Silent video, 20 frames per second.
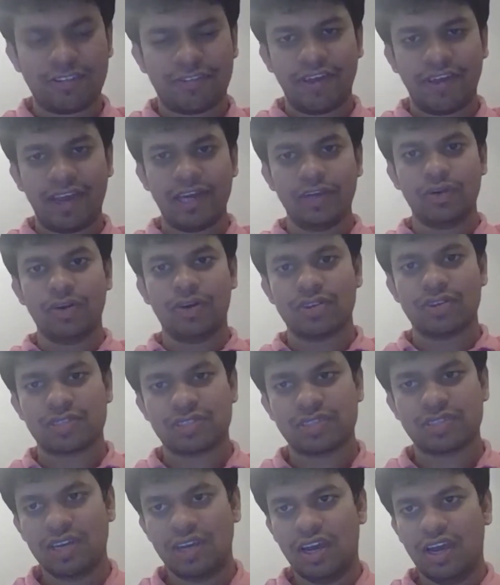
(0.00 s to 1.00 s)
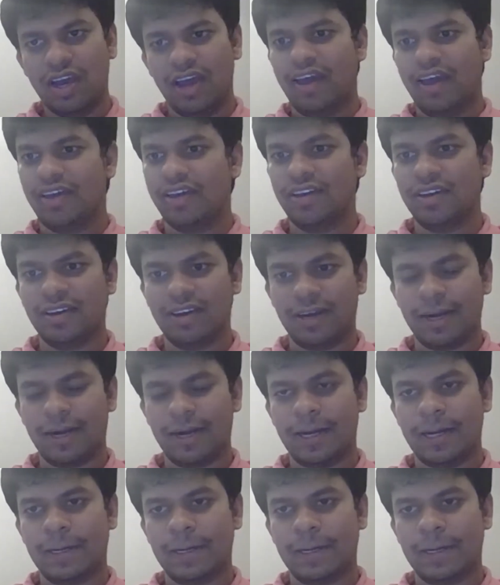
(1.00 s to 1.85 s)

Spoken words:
failures here,